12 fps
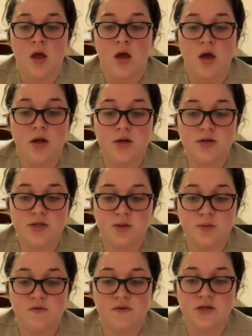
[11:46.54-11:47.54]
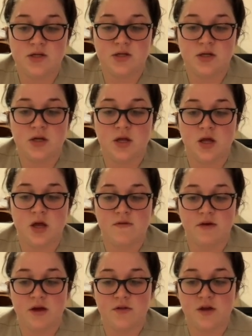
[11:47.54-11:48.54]
under supervision of
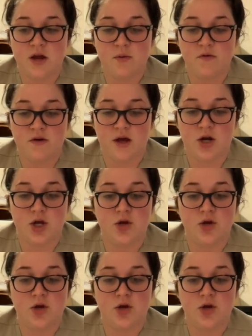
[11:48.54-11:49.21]
a healthcare provider